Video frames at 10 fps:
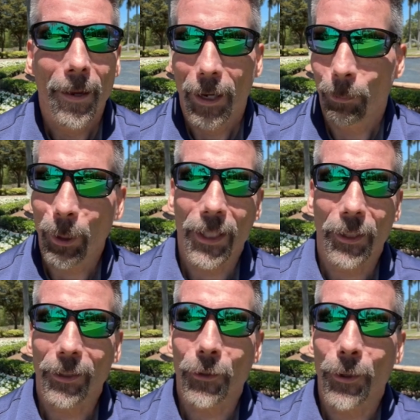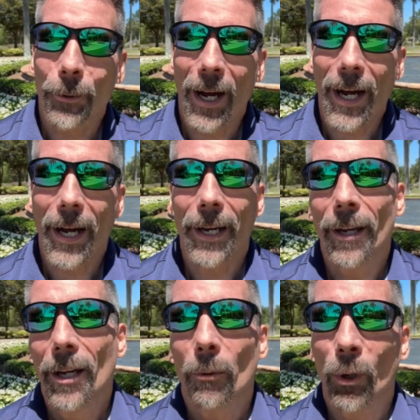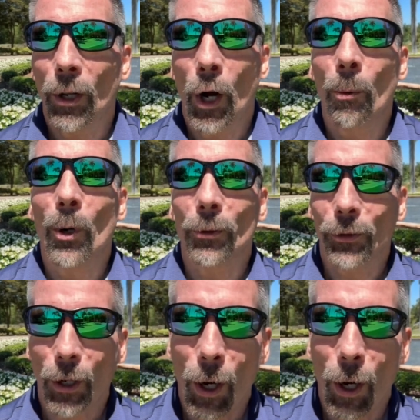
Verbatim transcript: A price that's too high will almost